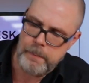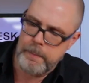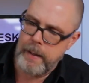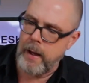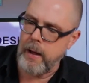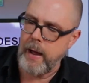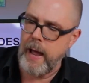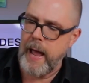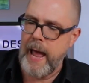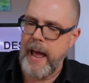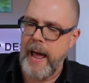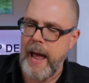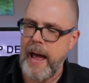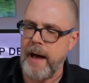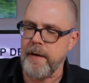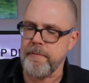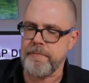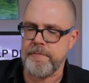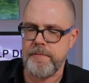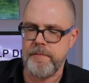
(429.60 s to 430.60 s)
about
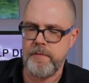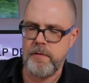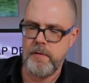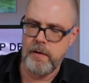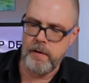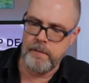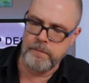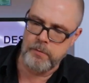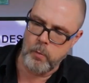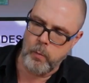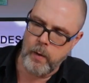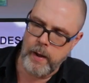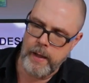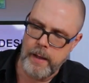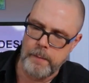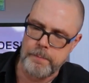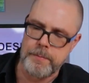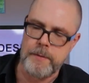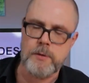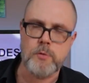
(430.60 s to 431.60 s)
half of the way
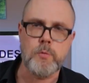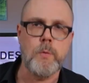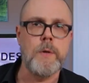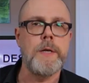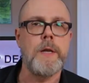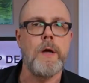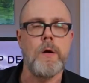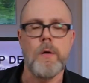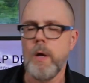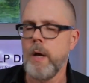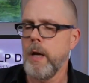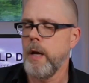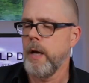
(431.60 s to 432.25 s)
up this window.